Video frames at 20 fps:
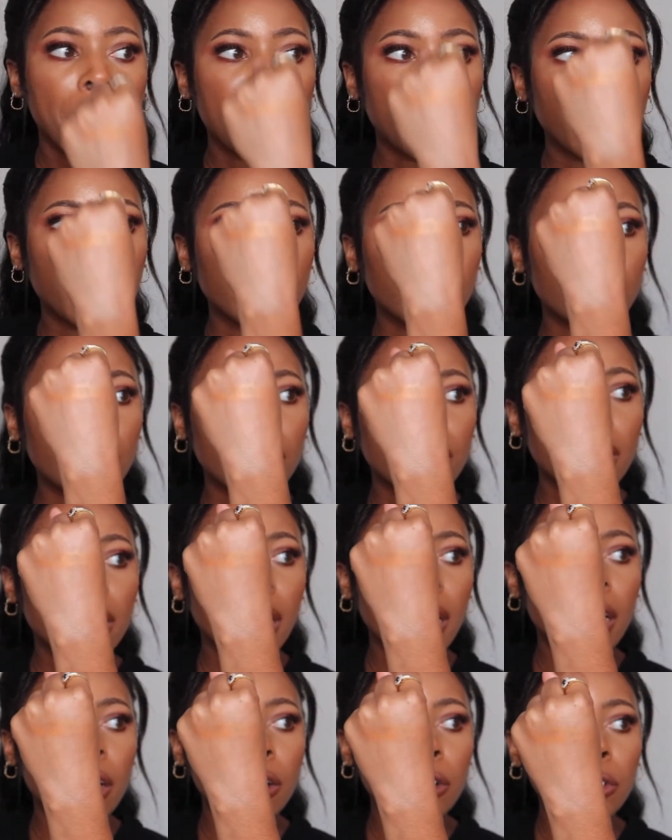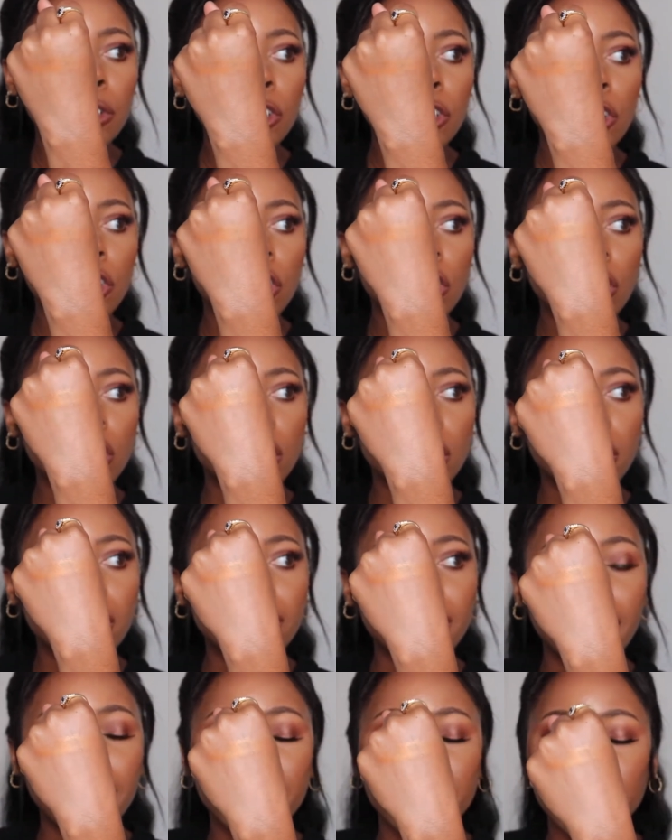but look how sheer
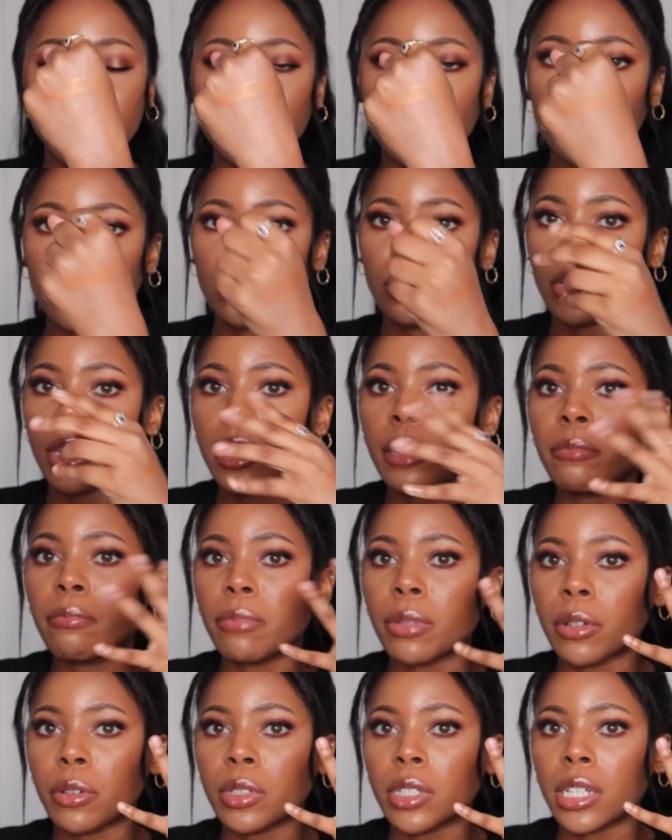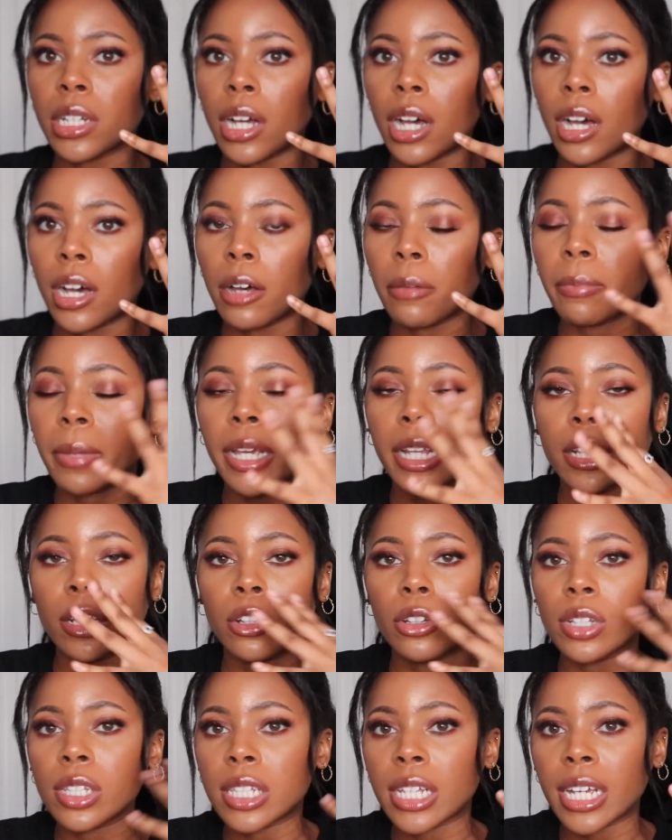that is. You can build it up. It
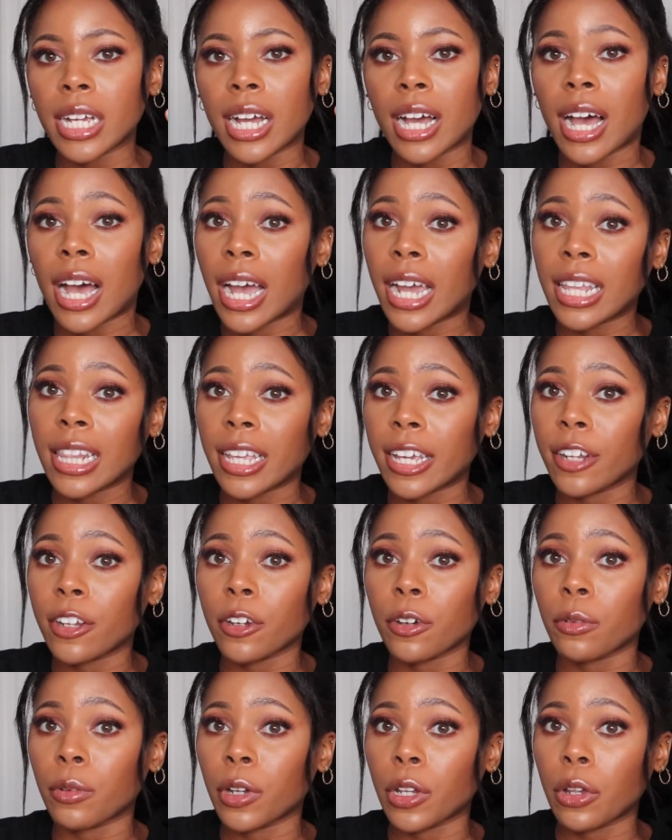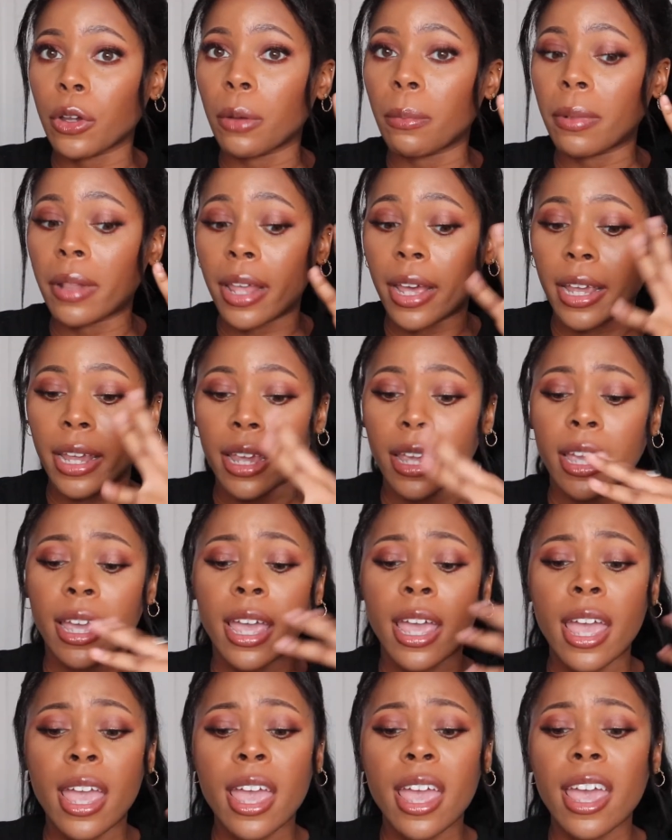looks like a highlighter when you apply it.
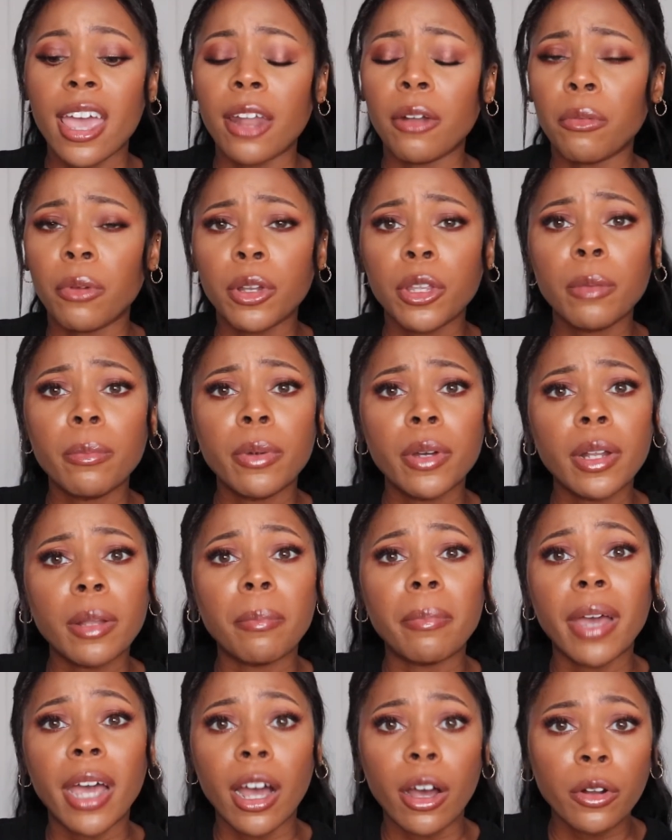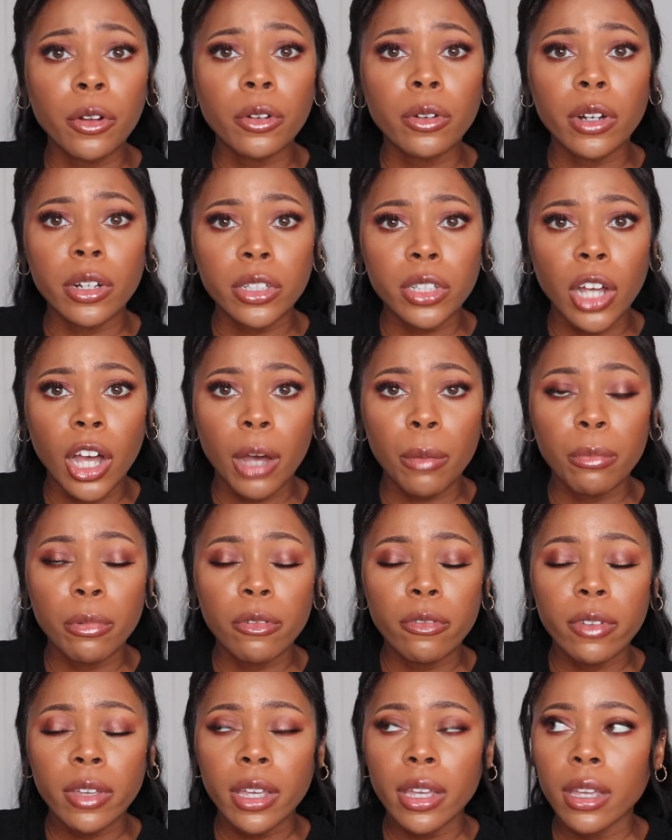And when you put a powder on top
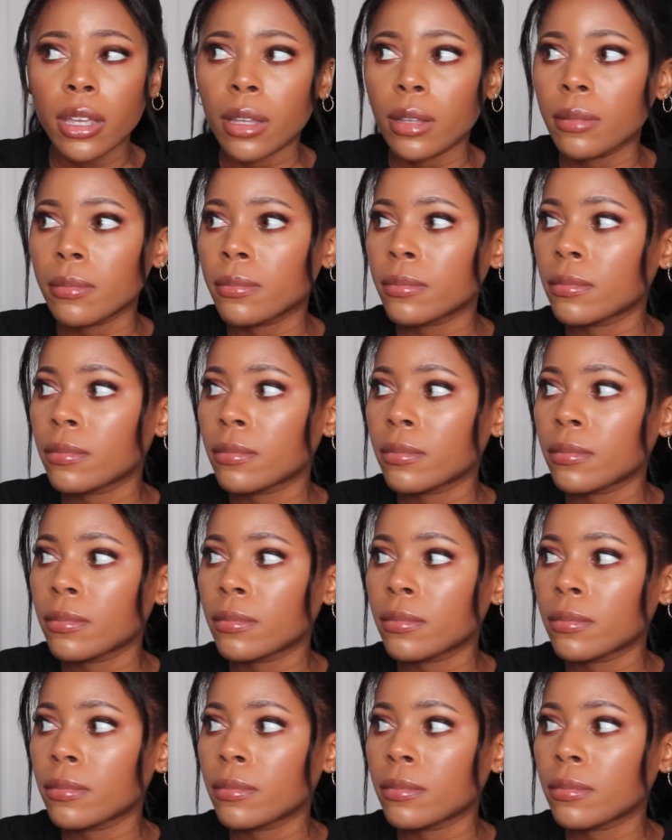of it,